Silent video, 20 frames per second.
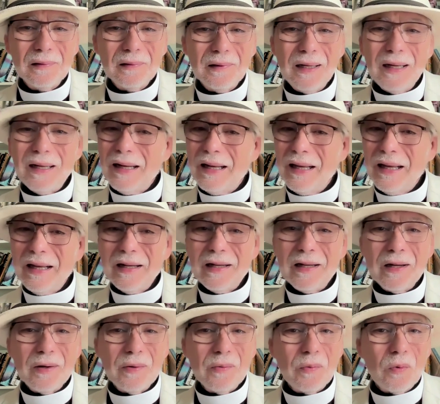And he
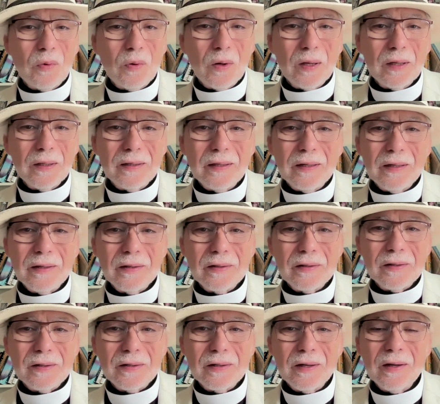didn't want
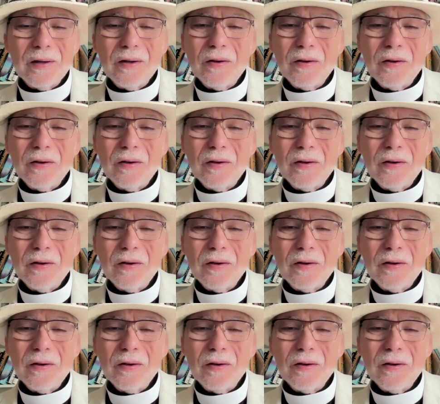his